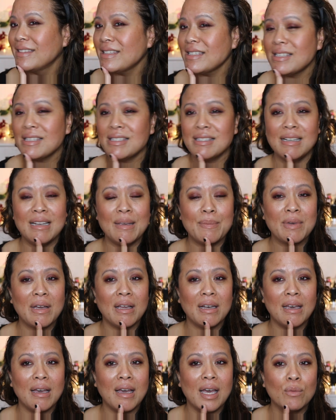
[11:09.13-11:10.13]
This is the lip
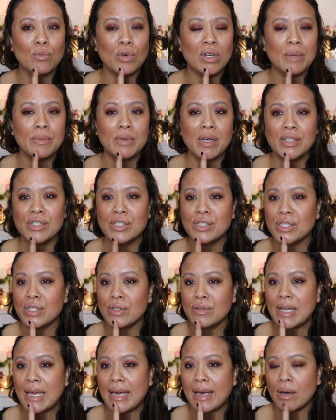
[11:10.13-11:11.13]
colour, and what I'm going to
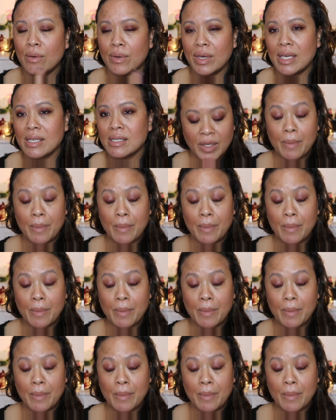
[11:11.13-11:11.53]
do now is